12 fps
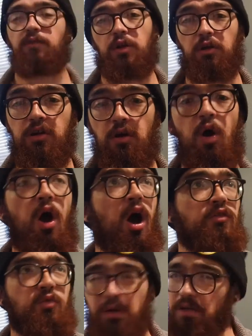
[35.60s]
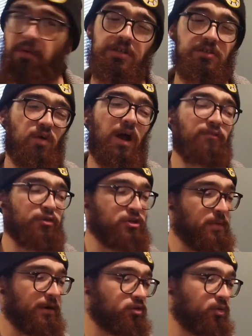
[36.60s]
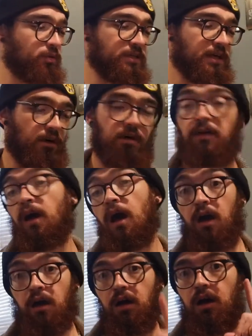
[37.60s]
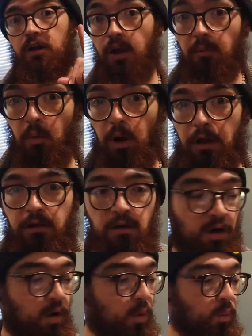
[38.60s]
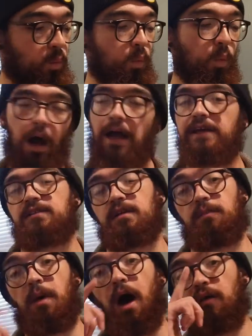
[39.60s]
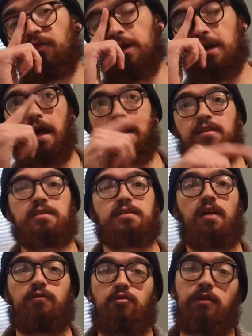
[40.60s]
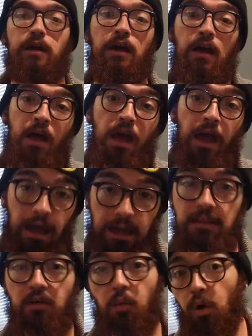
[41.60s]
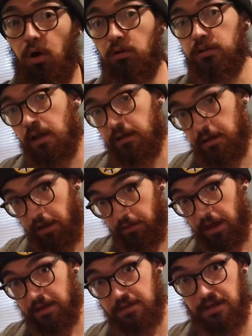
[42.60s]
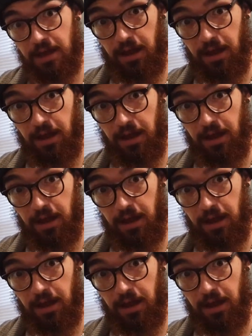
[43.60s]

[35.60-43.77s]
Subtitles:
further ado, 20 questions for every spiritual seeker. Number 1, why is there poverty and suffering in the world? Now that is